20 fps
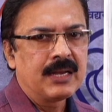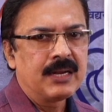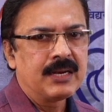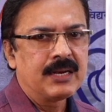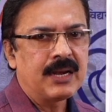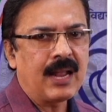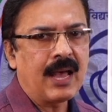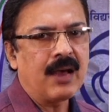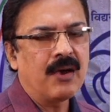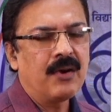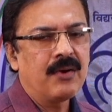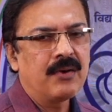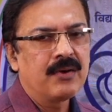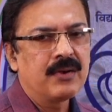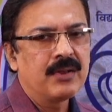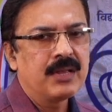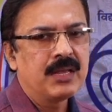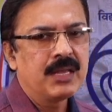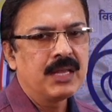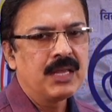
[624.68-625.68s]
Now,
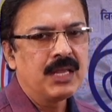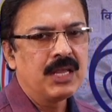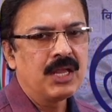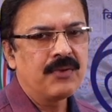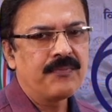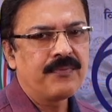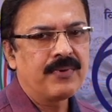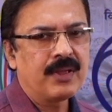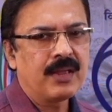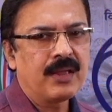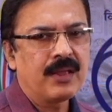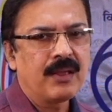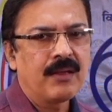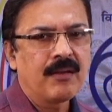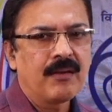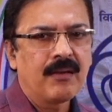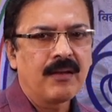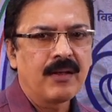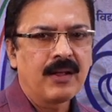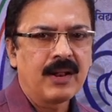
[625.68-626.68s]
if we
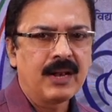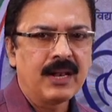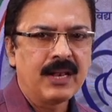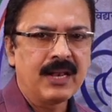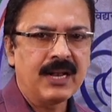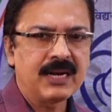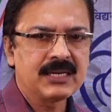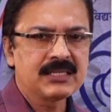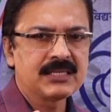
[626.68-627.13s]
let's